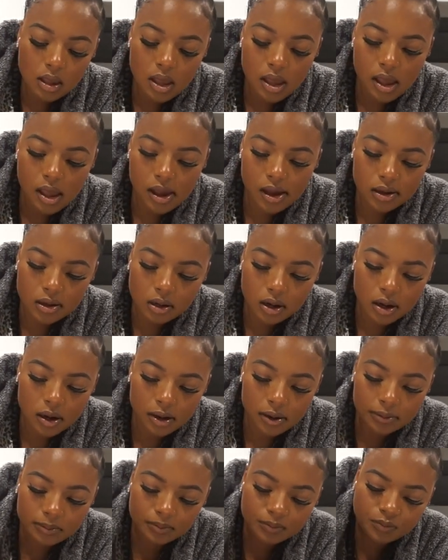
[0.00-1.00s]
And
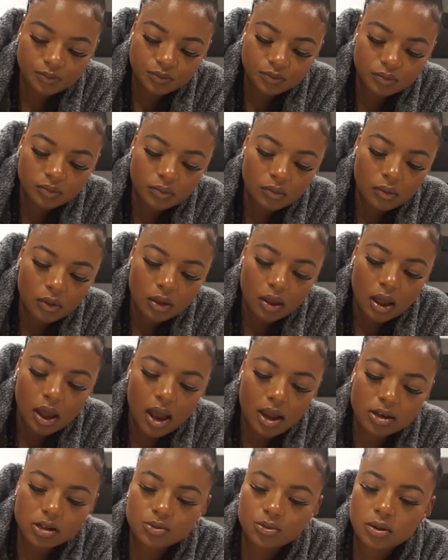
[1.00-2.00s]
I
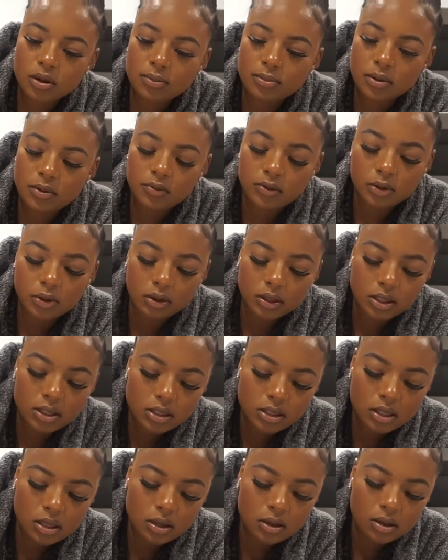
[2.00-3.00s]
just want to be
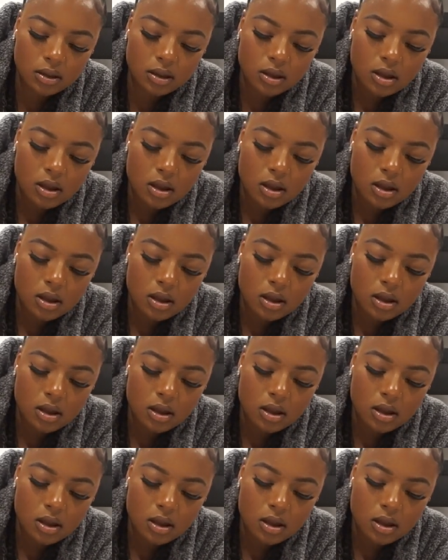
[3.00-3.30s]
realistic